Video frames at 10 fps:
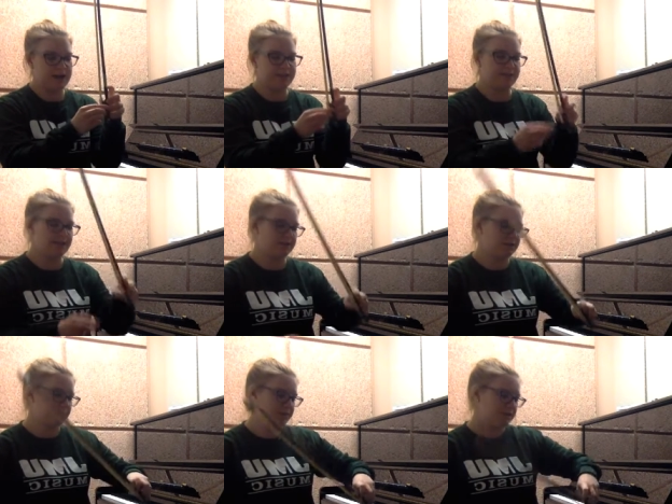And then
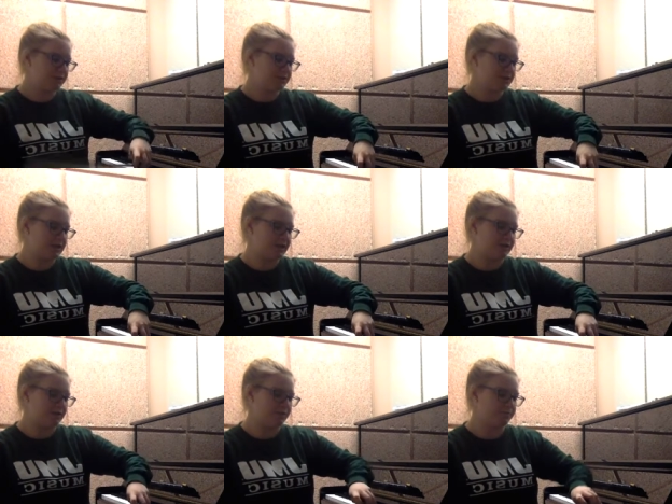your pinky should
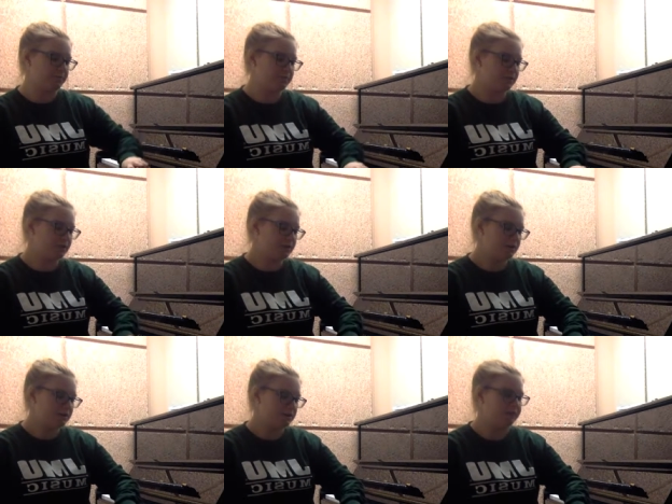hang over
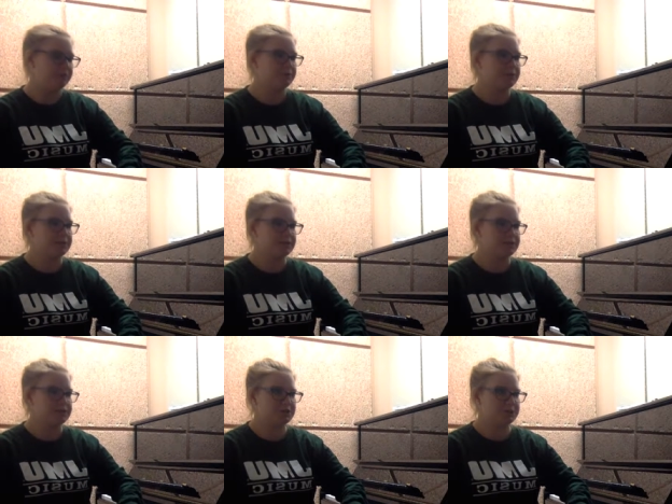a little bit. It
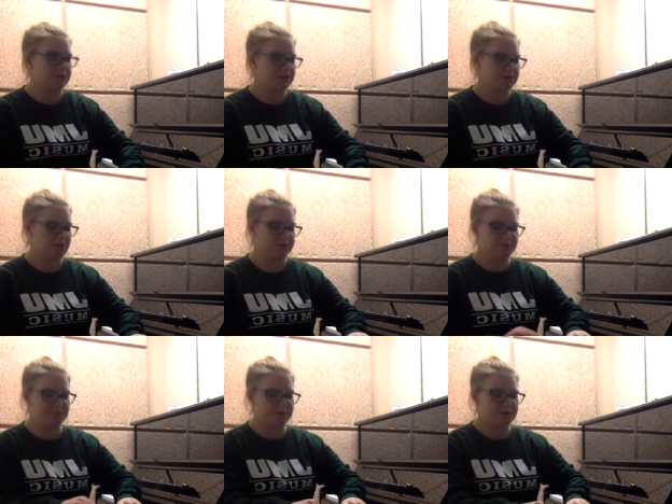shouldn't be on top
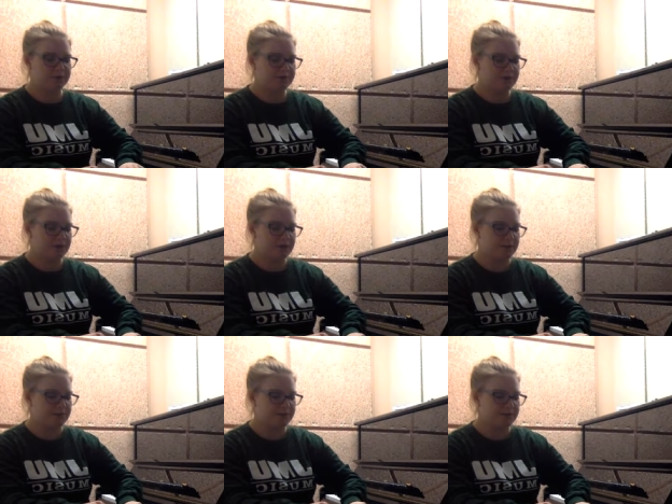of the bow.
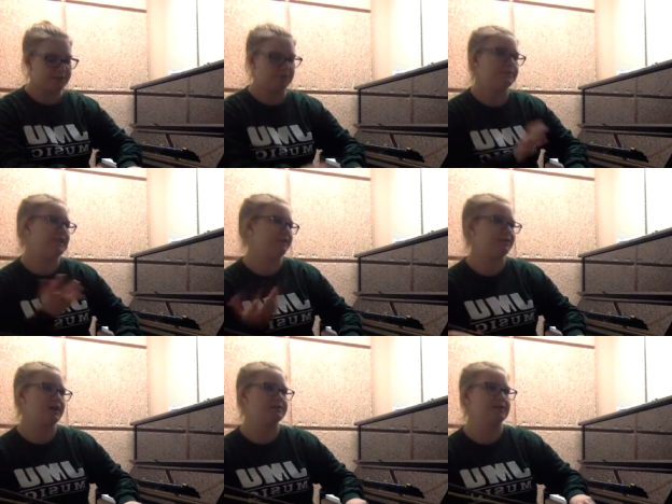If you were playing
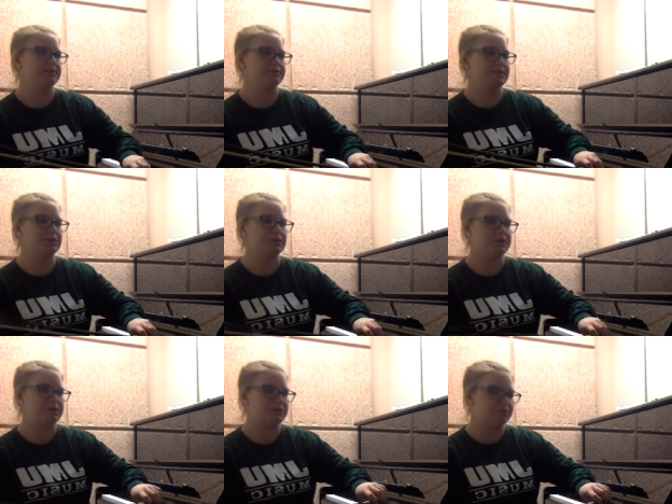violin or
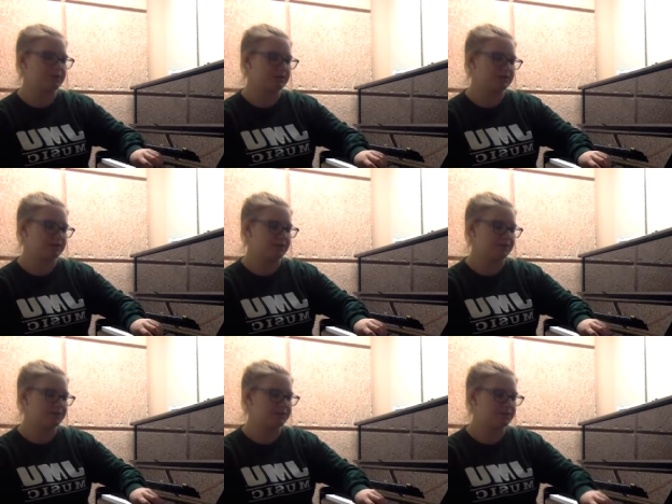viola, you would want it on top
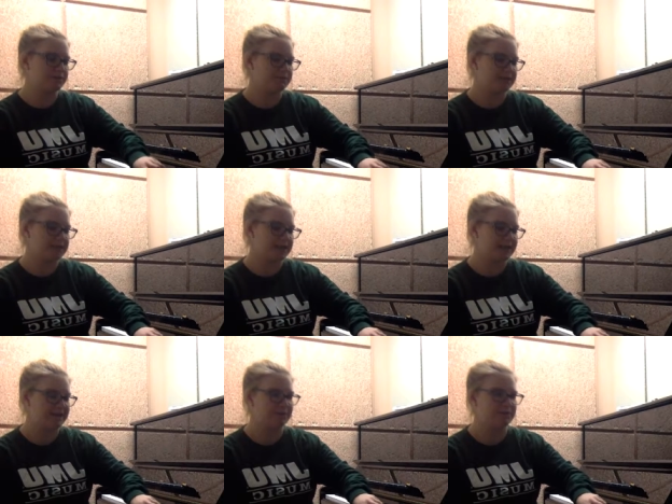of the bow, but you want it to
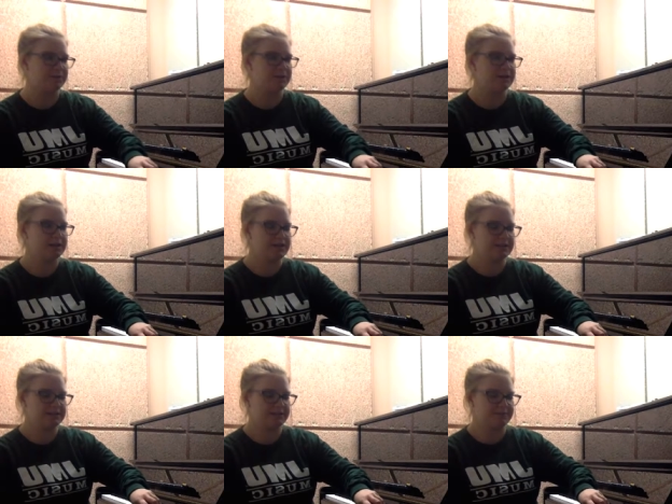hang over
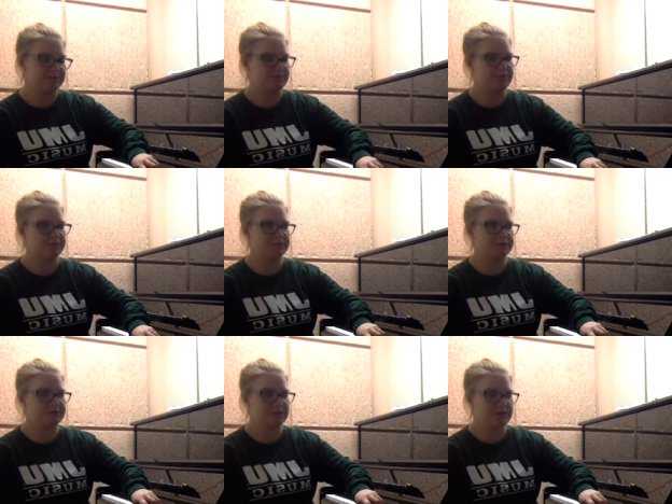to give you some
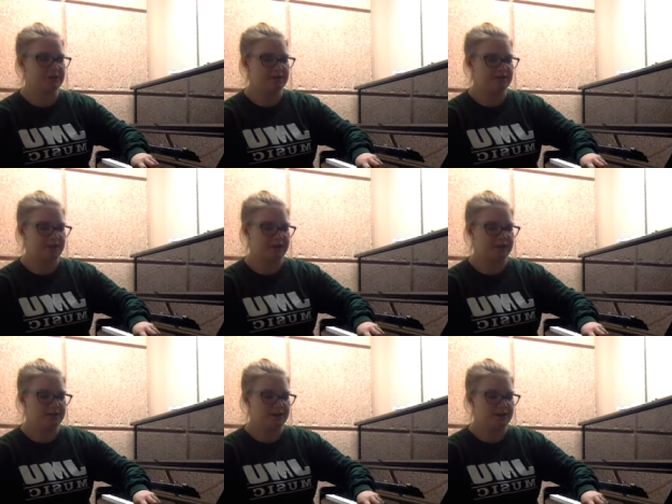leverage for that.